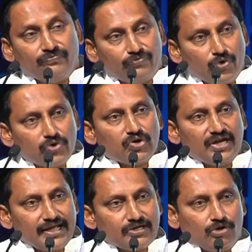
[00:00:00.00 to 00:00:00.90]
4
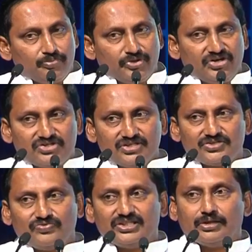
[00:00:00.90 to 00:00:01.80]
lakh operations
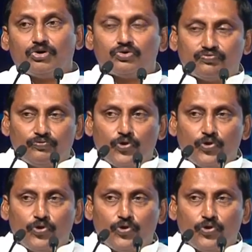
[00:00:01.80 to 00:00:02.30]
with about